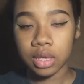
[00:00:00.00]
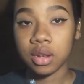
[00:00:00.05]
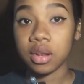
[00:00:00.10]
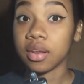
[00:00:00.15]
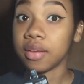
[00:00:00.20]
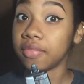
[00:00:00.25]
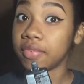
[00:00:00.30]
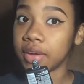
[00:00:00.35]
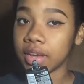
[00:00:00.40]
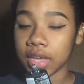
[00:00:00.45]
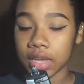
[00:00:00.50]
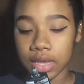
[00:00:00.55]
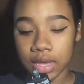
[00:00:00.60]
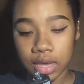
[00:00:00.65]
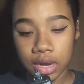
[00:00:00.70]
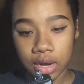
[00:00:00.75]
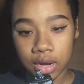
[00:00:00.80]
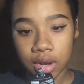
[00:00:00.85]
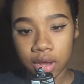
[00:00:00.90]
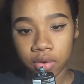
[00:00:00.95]
And if I can
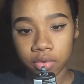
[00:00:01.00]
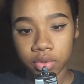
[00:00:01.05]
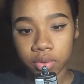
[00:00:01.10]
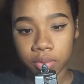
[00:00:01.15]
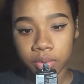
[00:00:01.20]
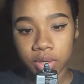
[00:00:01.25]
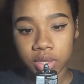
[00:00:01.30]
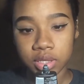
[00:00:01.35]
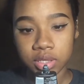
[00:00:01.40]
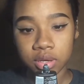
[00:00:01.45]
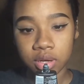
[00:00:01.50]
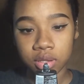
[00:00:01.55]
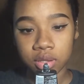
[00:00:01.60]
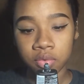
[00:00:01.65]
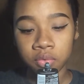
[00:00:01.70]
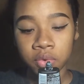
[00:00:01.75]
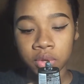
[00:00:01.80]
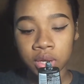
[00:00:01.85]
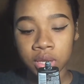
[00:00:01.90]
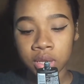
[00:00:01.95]
get it out, then we can start
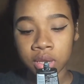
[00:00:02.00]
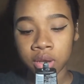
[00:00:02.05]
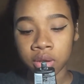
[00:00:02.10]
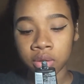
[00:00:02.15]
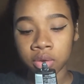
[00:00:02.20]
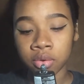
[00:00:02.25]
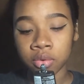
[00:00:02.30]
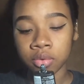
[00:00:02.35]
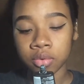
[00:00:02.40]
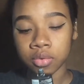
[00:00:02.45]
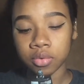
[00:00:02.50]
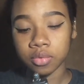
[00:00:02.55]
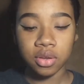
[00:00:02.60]
the video.